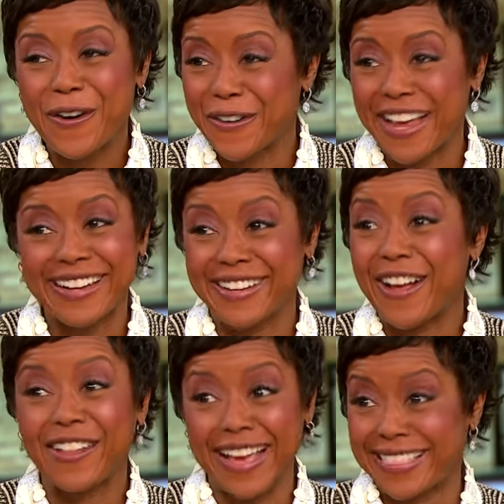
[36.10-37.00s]
not at
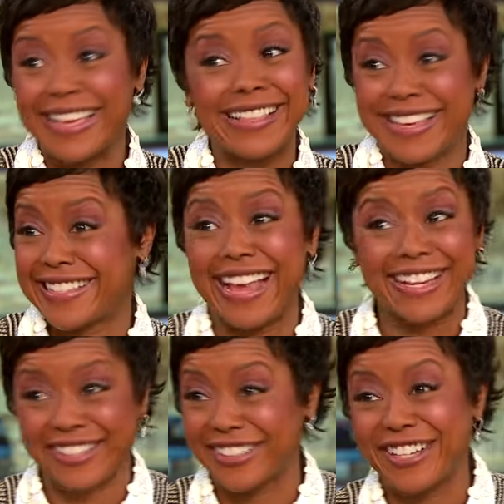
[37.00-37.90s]
all. I think that's
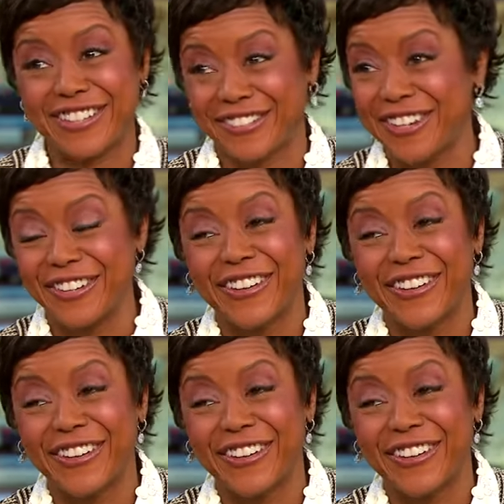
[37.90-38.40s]
actually true.